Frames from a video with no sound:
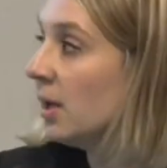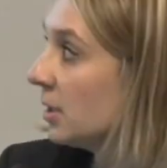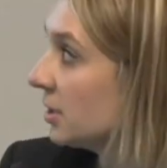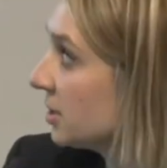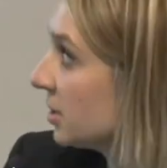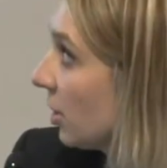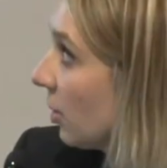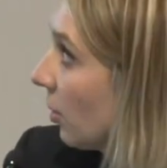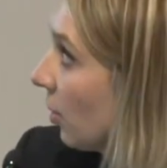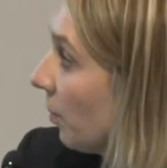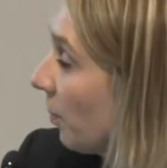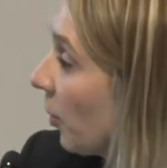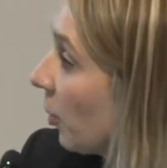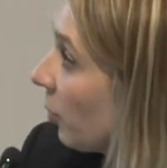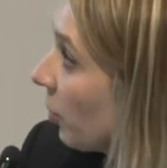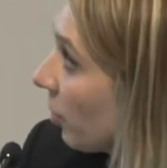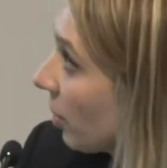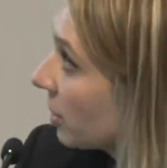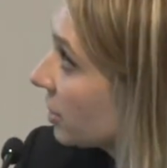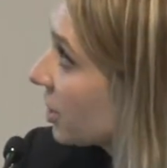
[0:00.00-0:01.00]
So, but
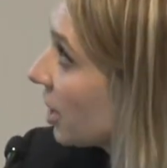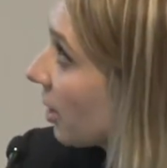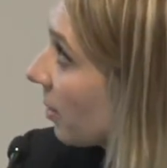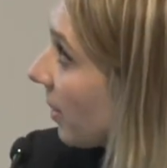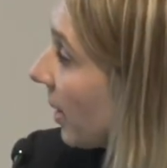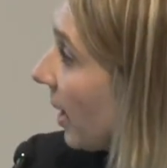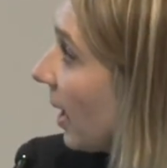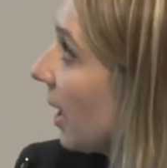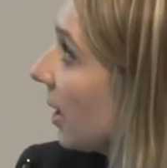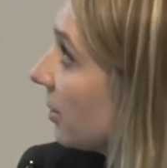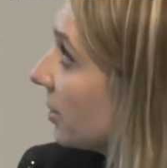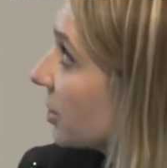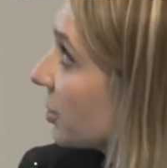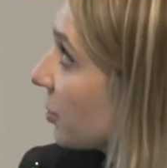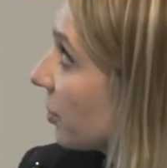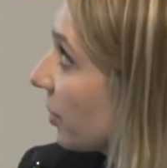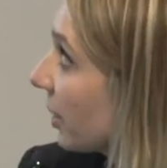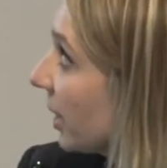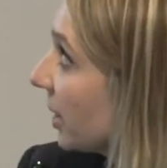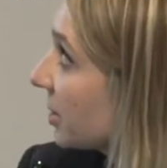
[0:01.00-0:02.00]
we want to talk about how this
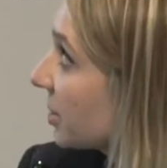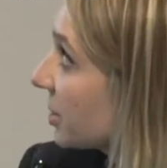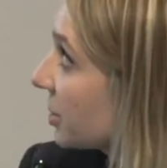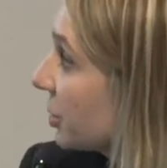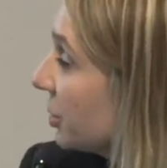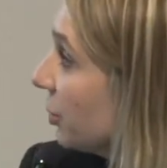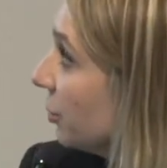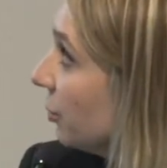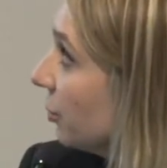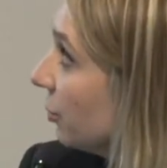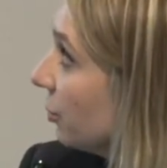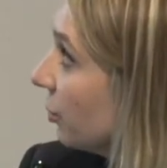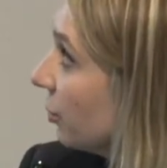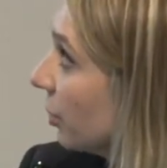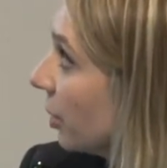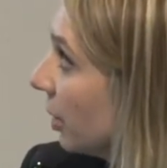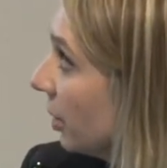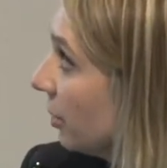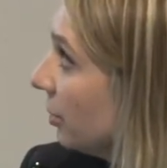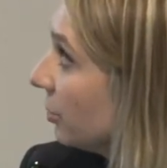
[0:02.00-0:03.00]
relates
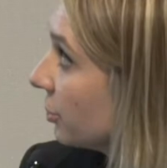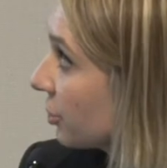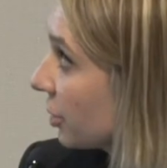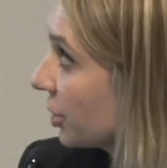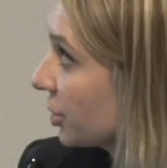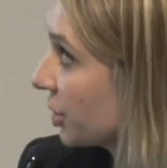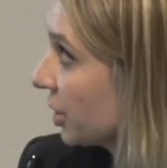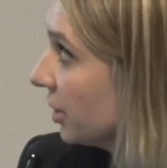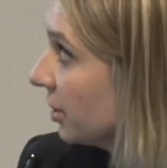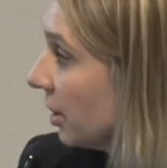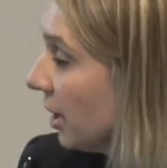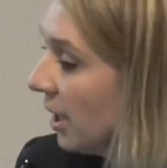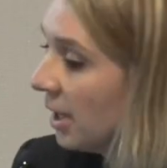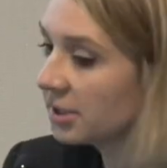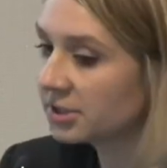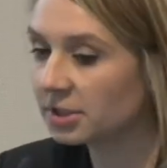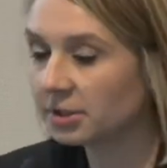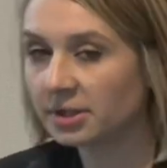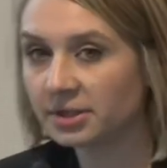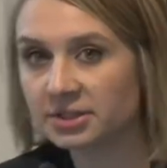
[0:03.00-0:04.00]
to nutrition.
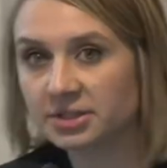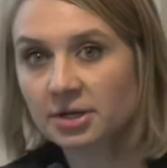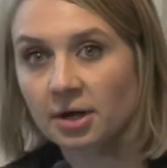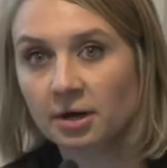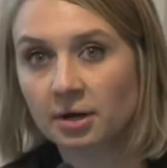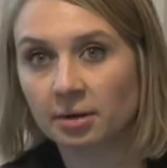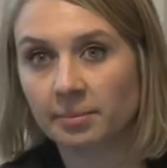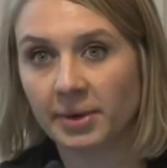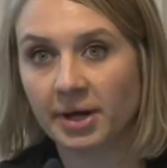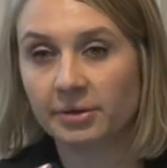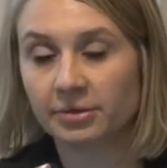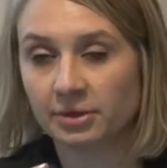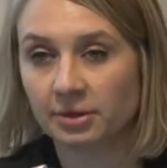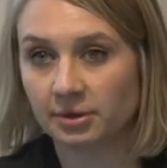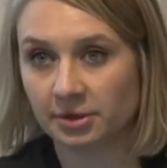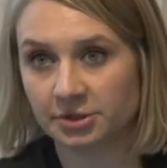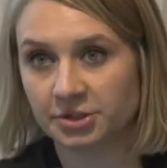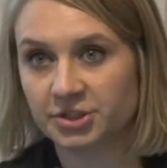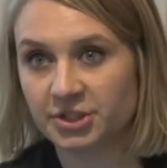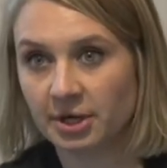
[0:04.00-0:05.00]
So let's talk about the
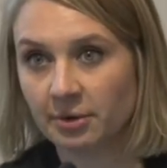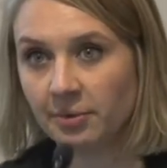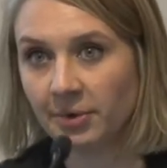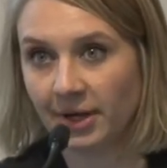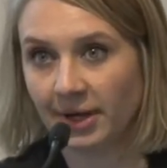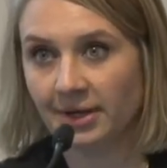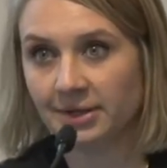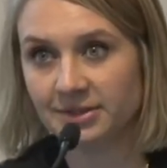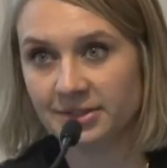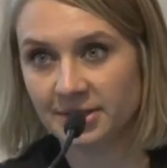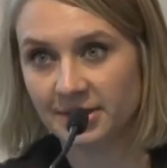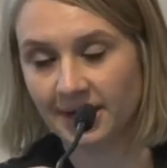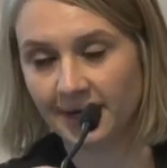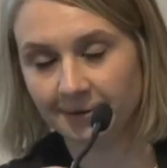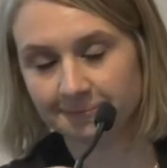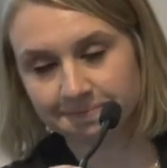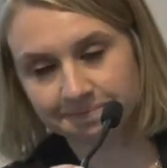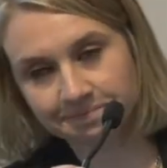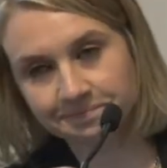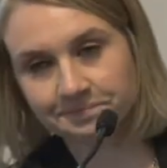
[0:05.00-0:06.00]
lunch that we ate today.